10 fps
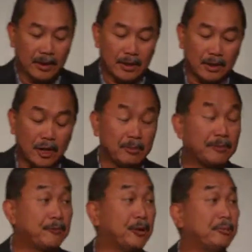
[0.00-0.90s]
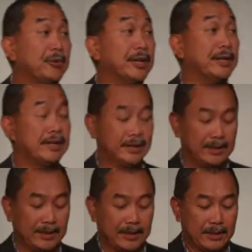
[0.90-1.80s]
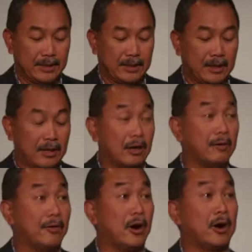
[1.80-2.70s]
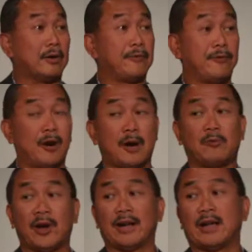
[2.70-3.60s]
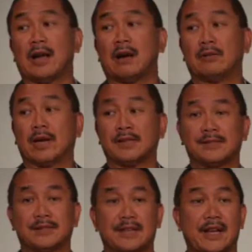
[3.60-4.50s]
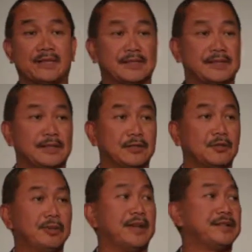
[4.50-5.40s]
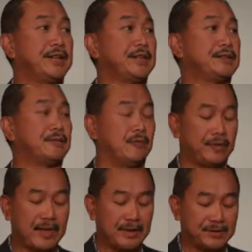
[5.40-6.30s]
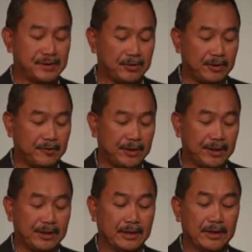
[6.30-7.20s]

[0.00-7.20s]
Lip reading: The carbon footprint of our farm right now, as it stands, the single base case of 4,000 square feet,